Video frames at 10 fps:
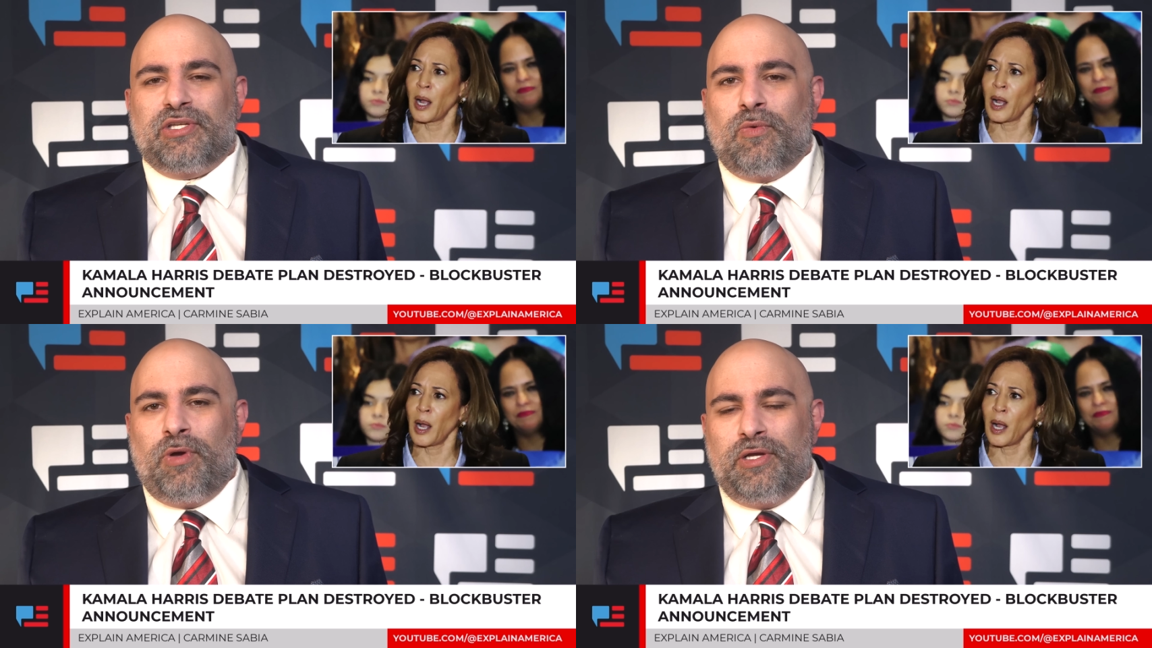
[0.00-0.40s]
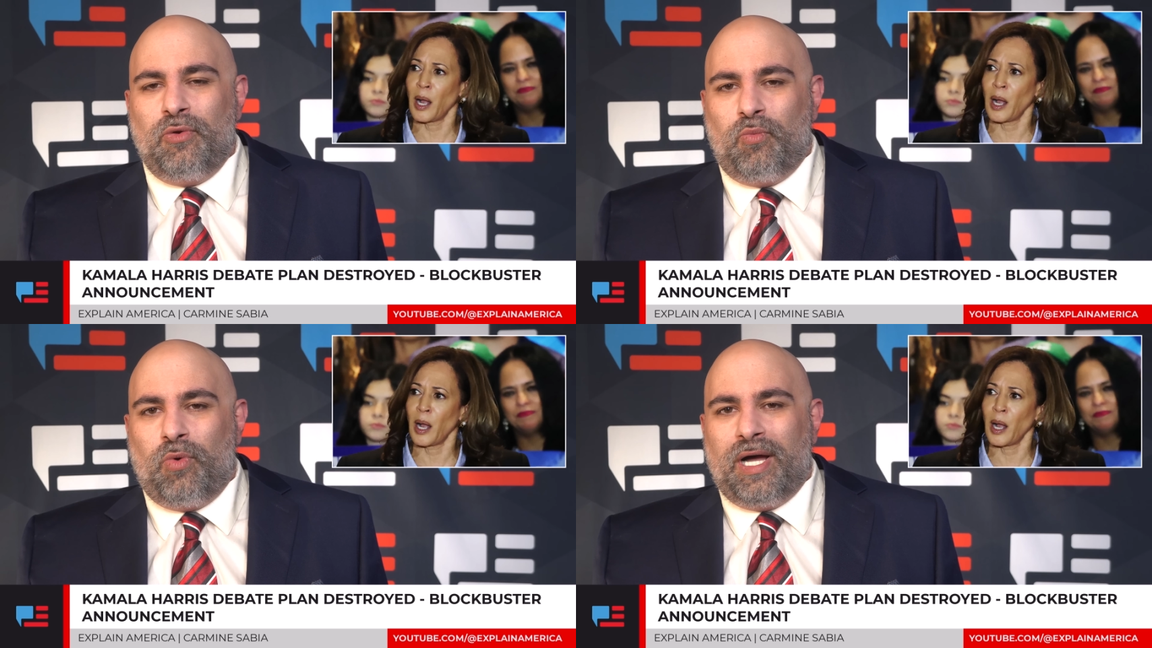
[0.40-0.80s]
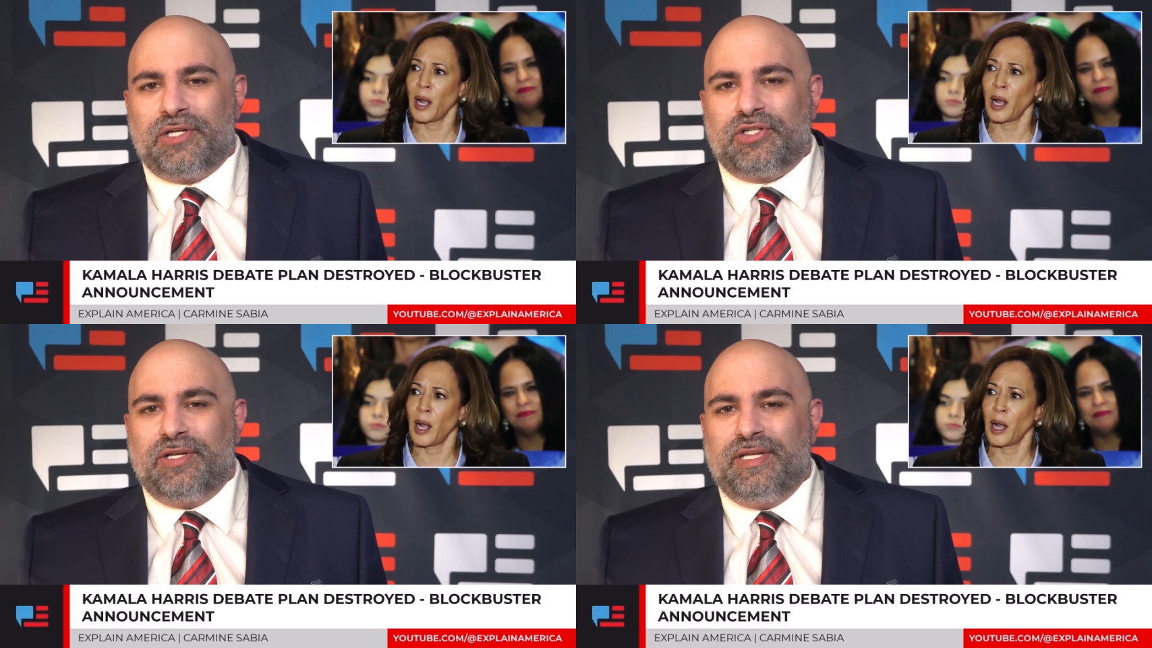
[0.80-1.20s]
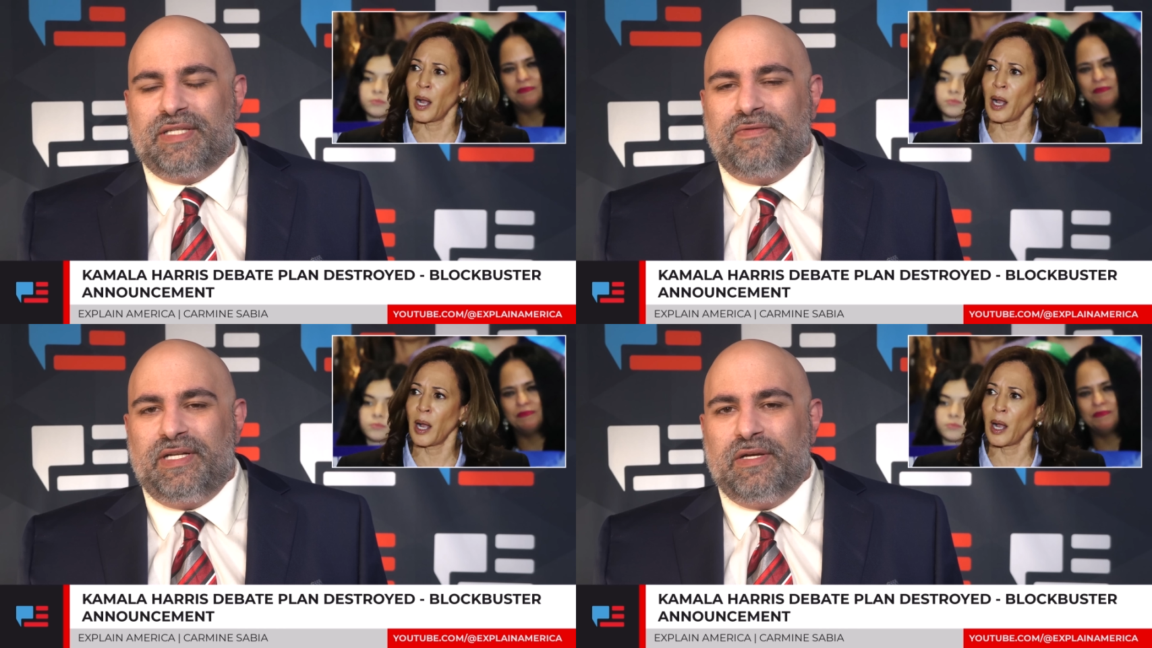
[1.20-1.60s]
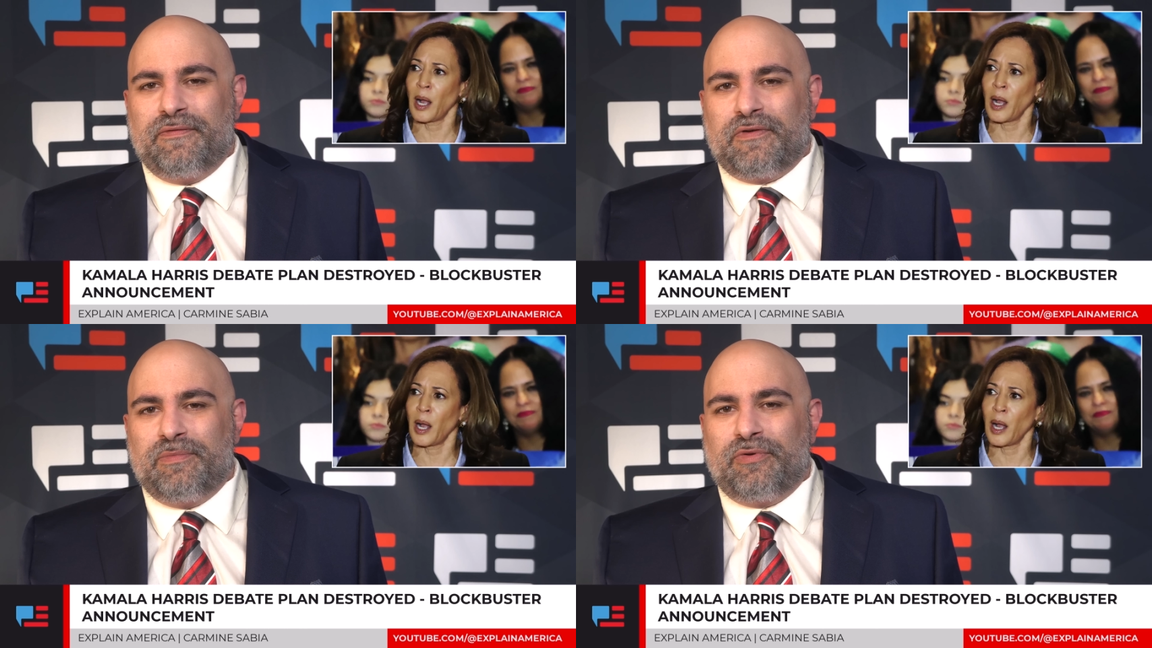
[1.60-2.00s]
Speaker 1: So I want you to watch this video
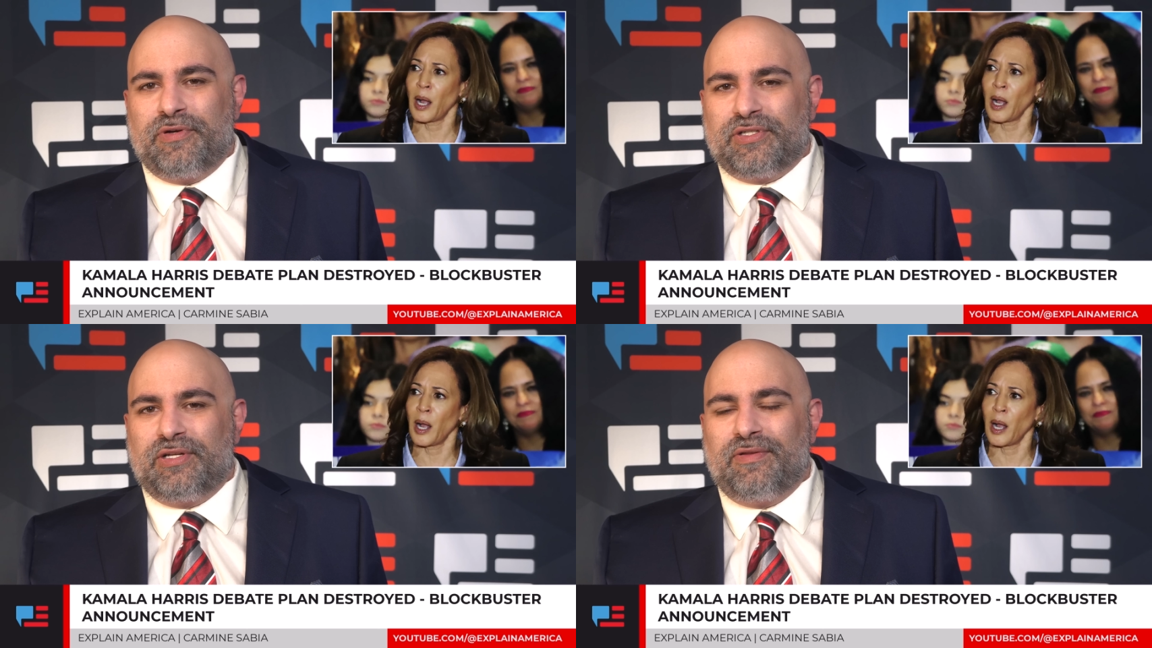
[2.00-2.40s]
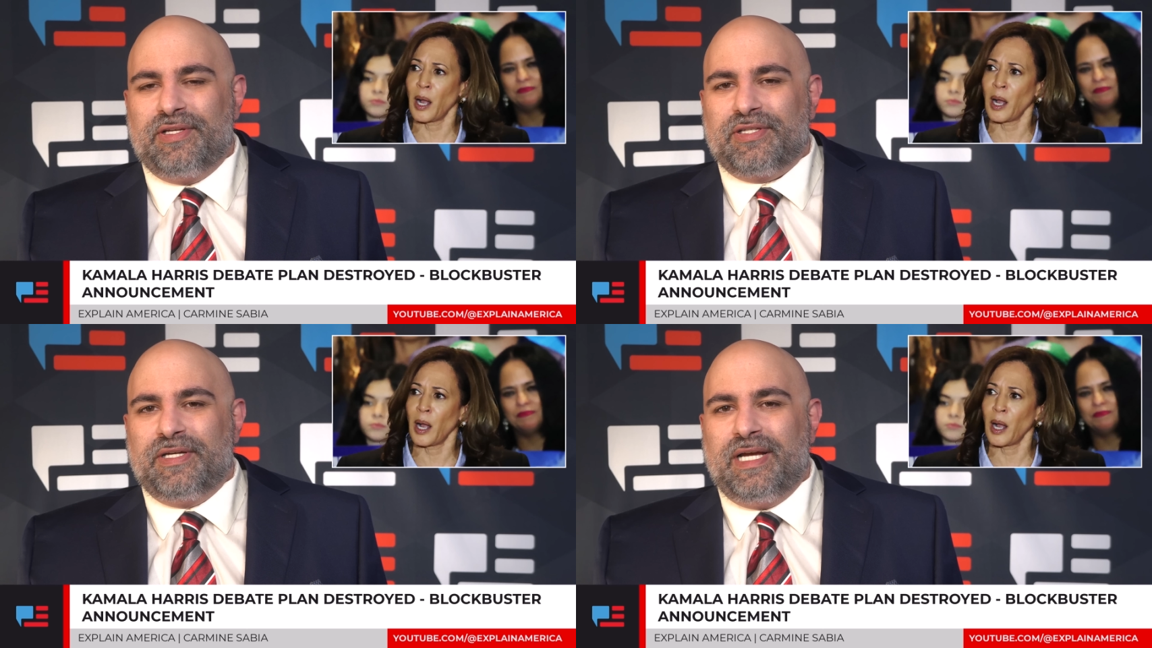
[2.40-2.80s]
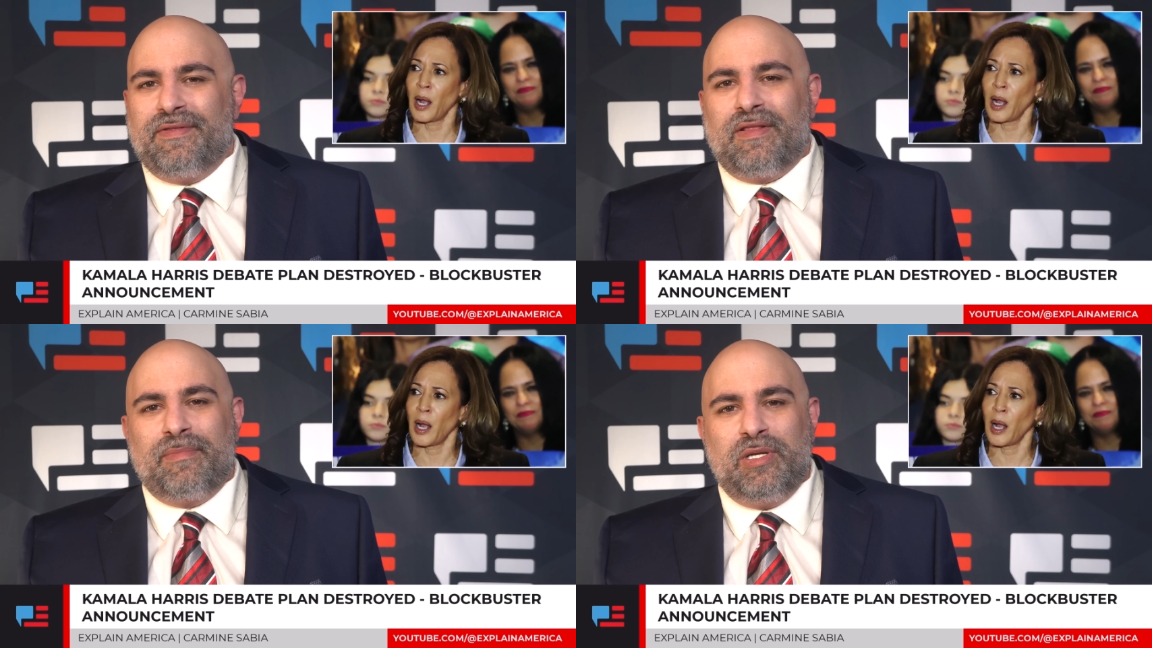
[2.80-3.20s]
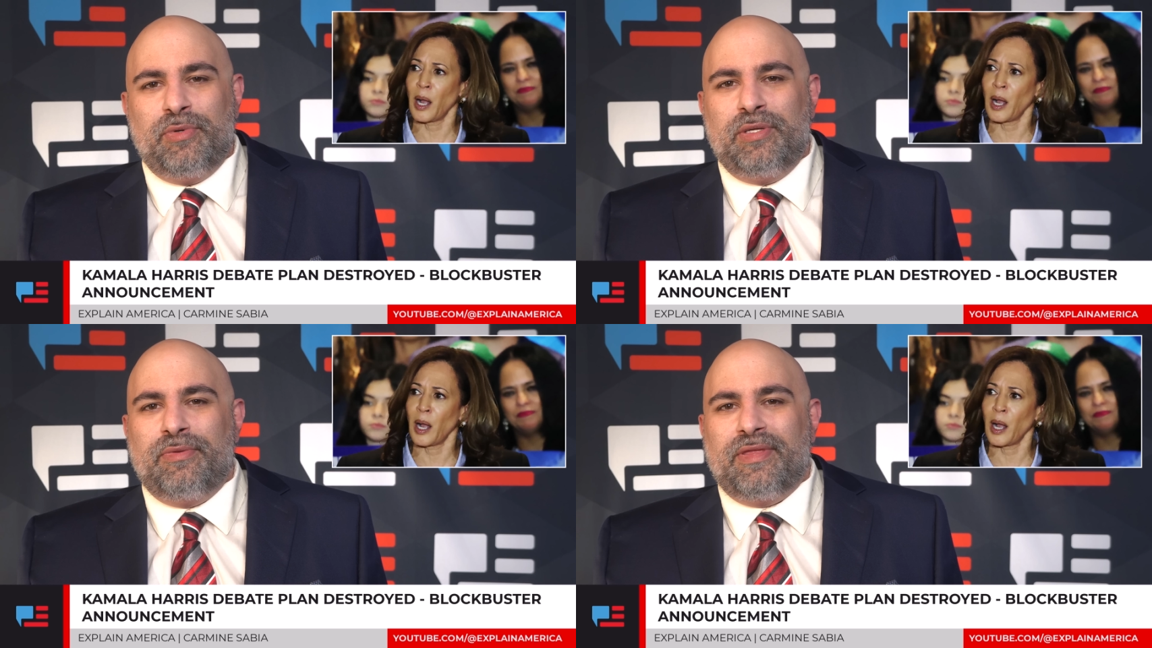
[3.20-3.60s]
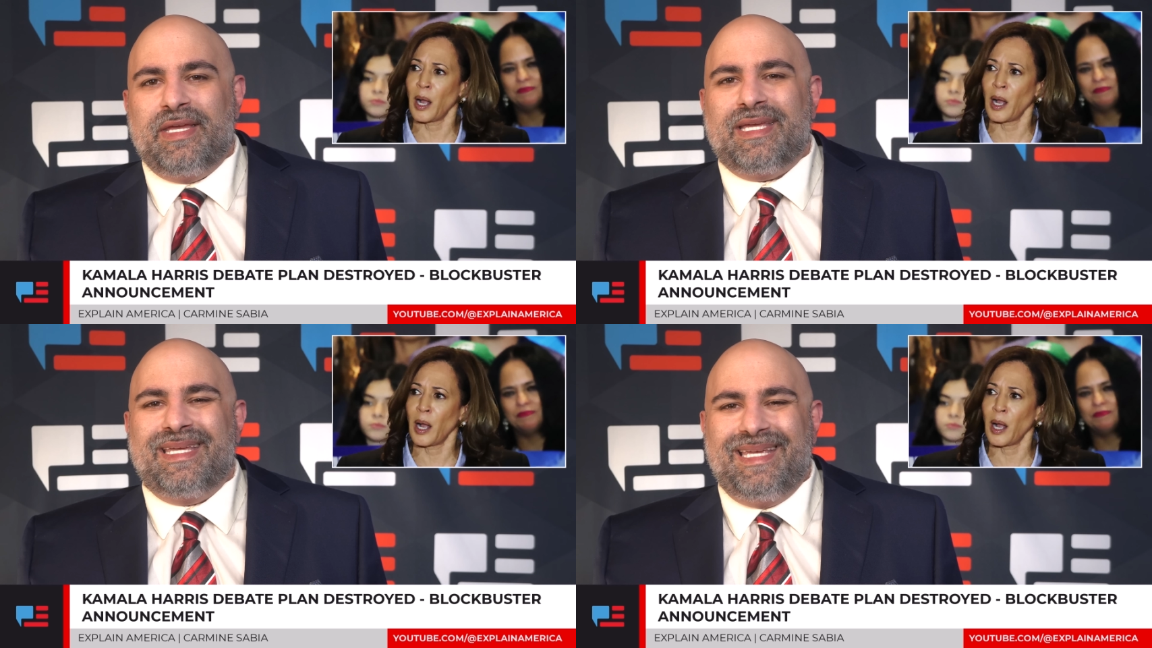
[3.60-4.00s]
from Chris Cillizza, and then let me know what you
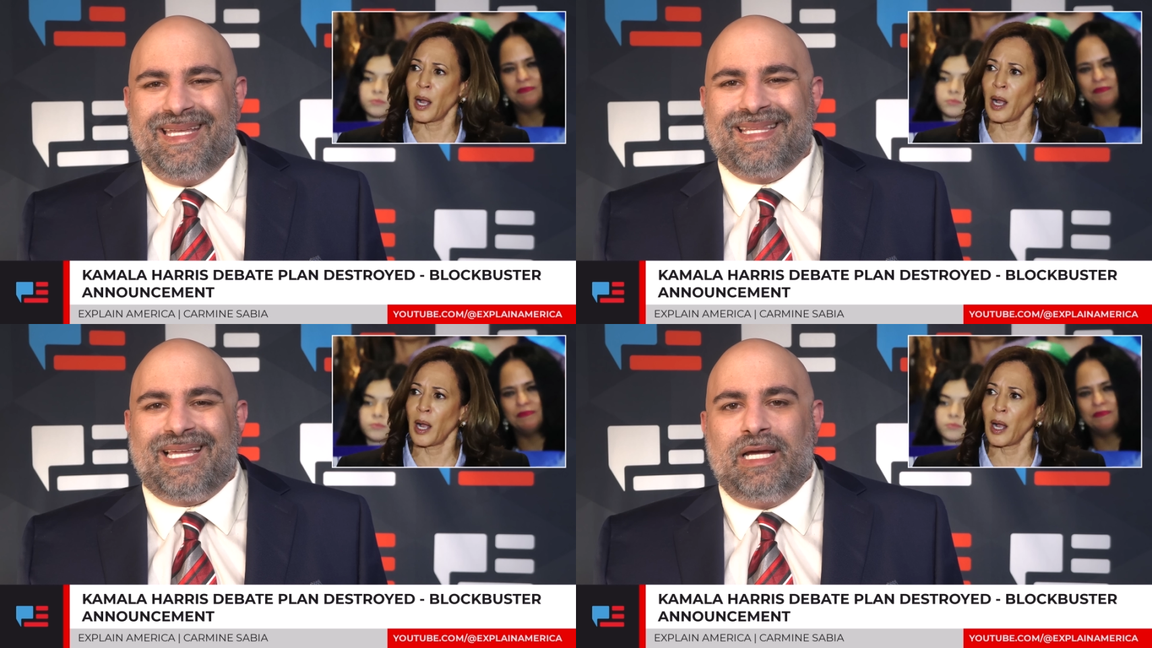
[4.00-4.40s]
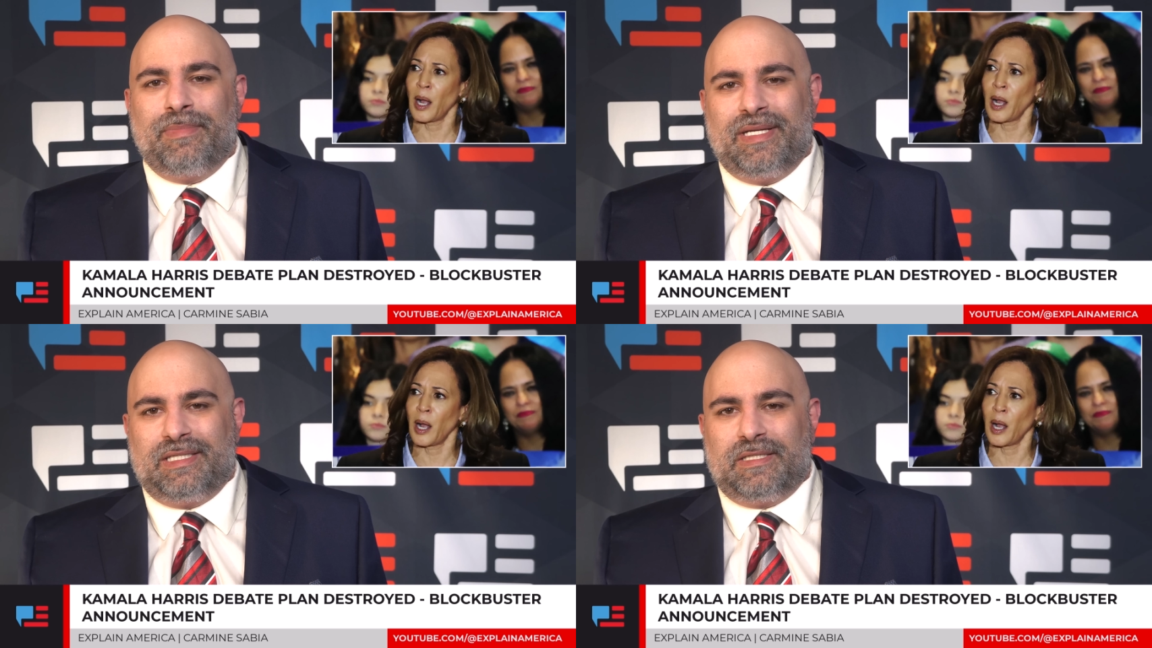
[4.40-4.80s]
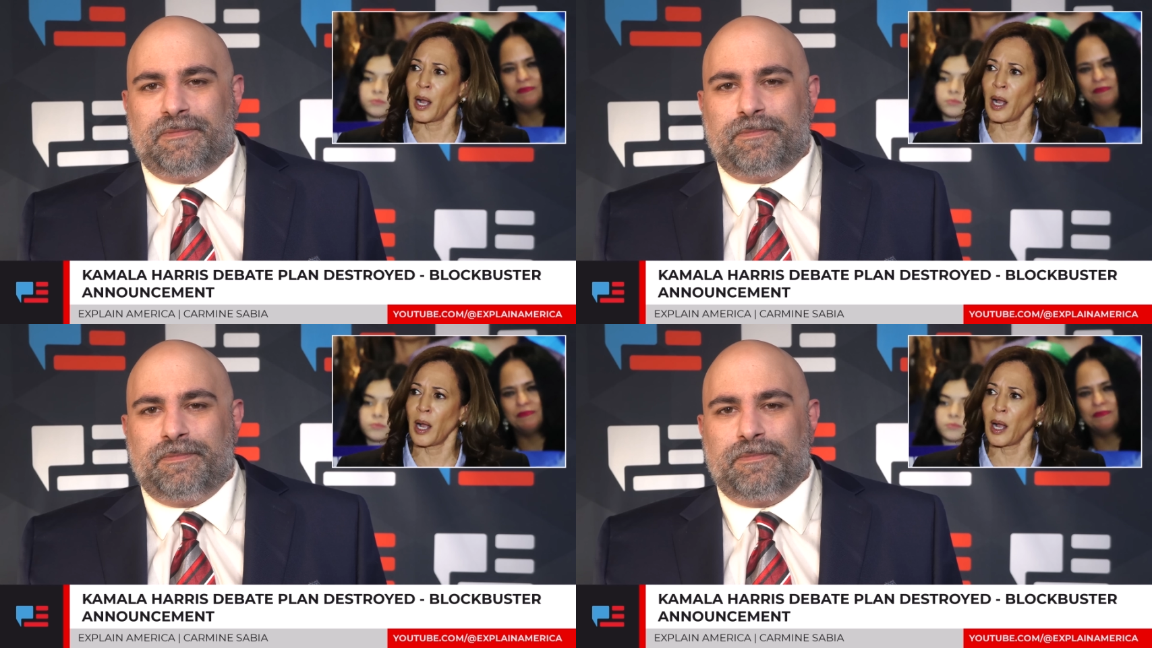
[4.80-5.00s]
think in the comments.